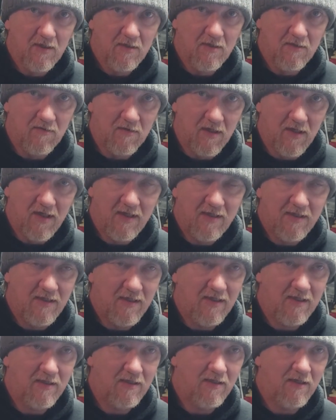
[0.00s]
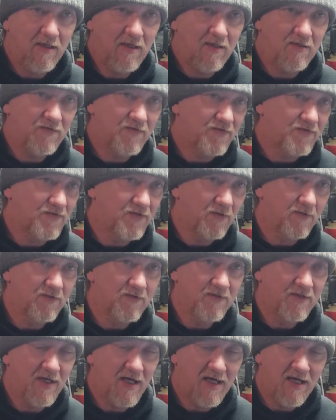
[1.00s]
All right? They're
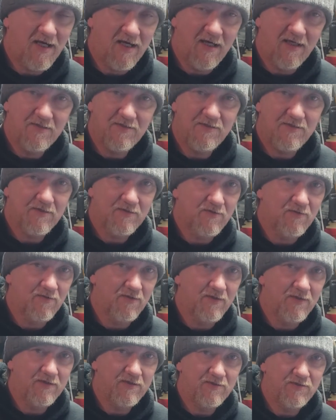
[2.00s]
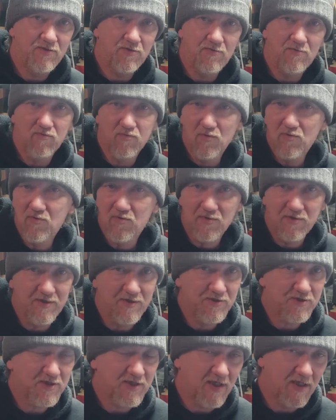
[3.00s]
not going to rule
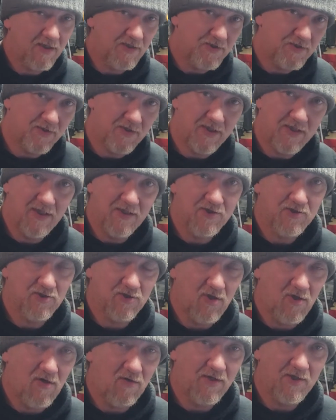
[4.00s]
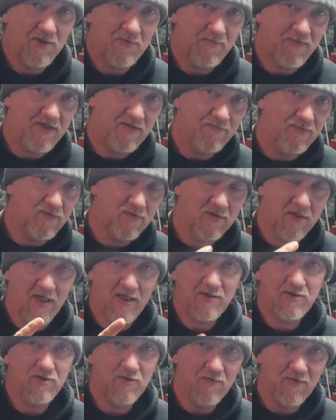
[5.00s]
this country as long as people
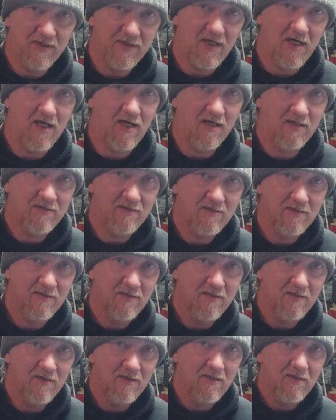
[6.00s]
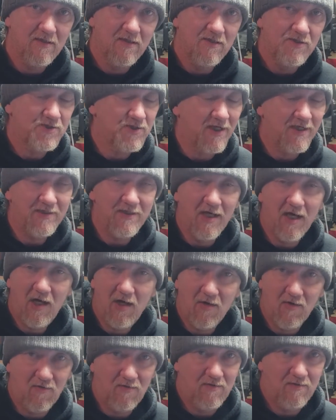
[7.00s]
like you and I say
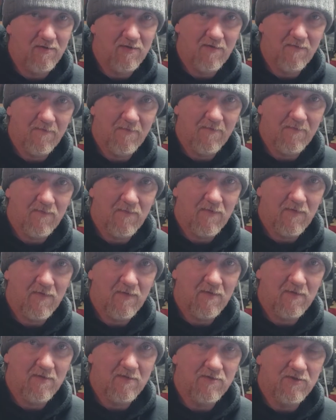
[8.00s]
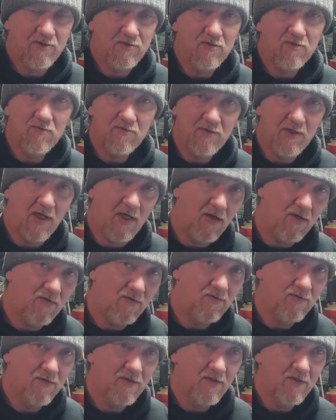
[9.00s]
no. Do you
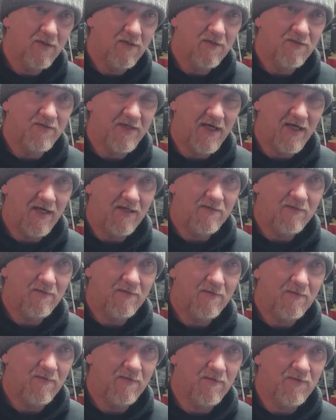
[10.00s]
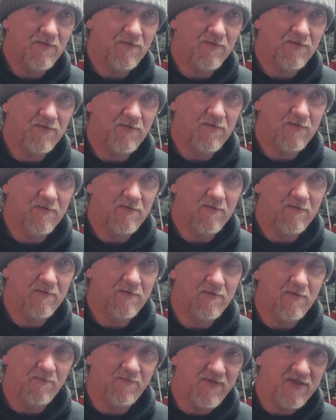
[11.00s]
know that
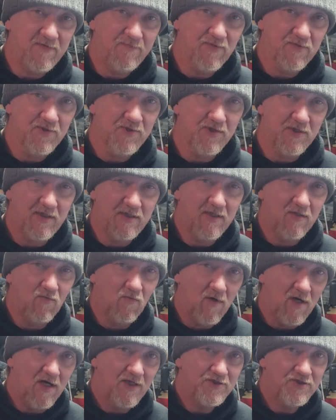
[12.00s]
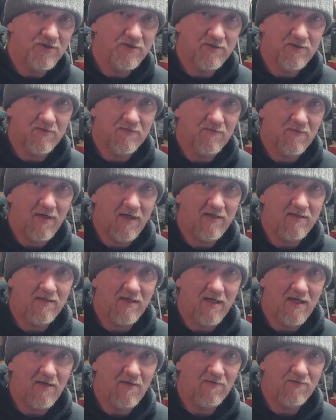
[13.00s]
the people sitting in Washington right
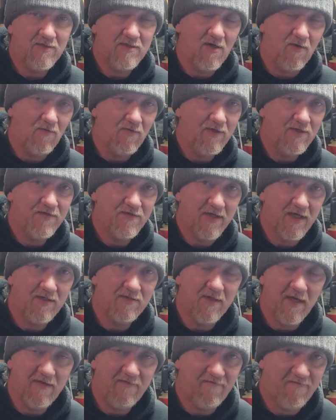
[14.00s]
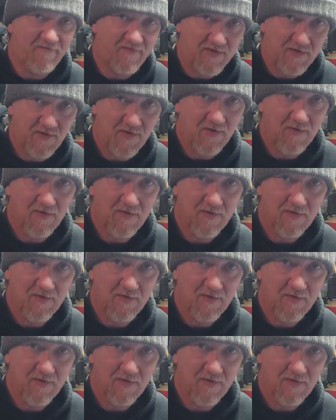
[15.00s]
now, the only thing they fear